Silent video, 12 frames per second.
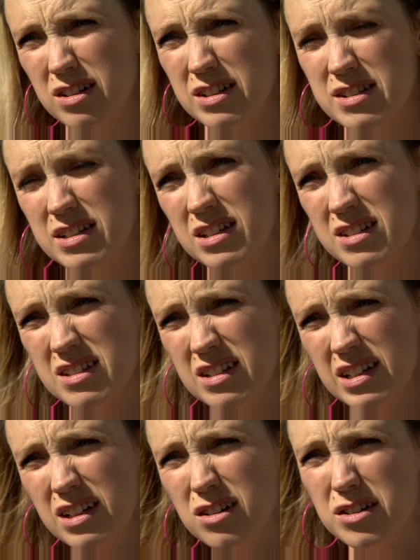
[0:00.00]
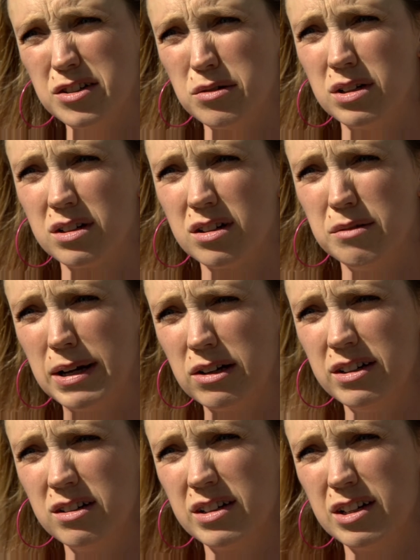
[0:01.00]
and see a city, or do you want to come
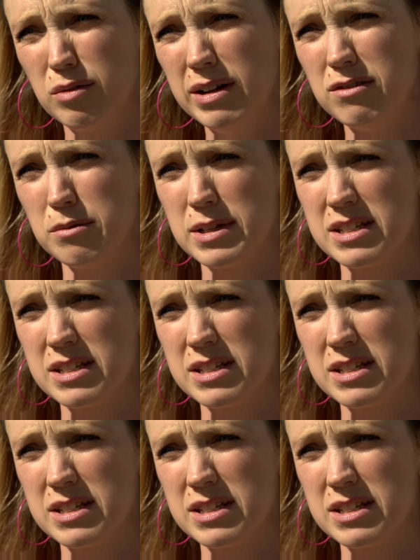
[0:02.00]
out here and get away from the